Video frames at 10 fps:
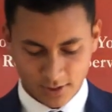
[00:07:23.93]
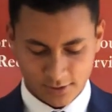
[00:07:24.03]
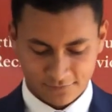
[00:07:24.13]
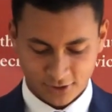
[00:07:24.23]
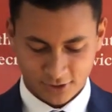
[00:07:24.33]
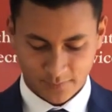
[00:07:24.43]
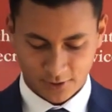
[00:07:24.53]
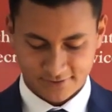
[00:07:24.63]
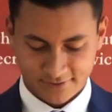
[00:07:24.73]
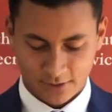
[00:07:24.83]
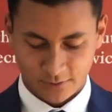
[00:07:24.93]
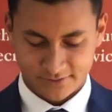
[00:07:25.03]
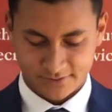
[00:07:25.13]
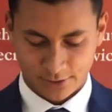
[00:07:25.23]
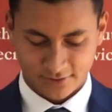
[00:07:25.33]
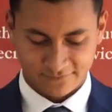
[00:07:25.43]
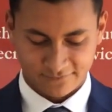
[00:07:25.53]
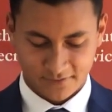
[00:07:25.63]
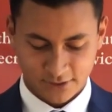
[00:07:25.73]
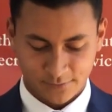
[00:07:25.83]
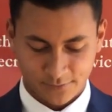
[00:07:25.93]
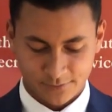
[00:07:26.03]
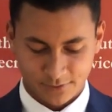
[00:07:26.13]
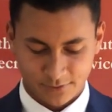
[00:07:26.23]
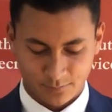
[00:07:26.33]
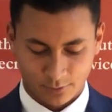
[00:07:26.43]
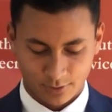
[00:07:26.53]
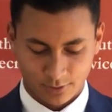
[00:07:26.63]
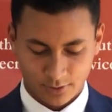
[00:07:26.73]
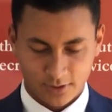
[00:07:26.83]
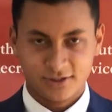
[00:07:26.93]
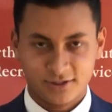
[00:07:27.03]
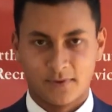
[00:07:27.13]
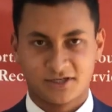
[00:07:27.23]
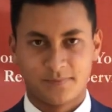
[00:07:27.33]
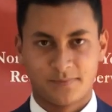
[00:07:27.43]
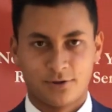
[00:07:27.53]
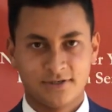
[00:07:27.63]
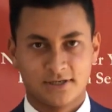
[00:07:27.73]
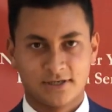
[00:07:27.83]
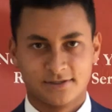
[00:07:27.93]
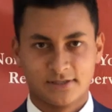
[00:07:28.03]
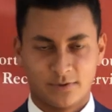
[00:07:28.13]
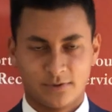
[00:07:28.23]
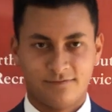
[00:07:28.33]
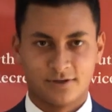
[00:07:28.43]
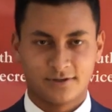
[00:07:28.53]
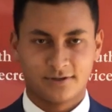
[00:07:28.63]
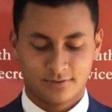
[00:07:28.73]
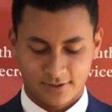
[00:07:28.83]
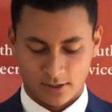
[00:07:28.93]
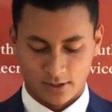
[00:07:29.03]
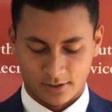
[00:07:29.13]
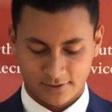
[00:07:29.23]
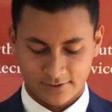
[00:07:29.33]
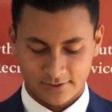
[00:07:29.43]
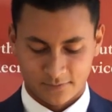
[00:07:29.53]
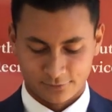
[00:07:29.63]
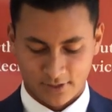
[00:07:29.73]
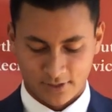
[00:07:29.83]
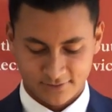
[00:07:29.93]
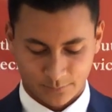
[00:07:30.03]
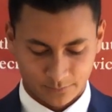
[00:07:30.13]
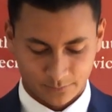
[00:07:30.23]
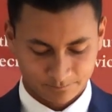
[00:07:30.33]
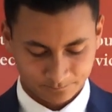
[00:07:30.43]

nothing compares to how the youth center has given me this opportunity more than my experience as a summer fun counselor last summer.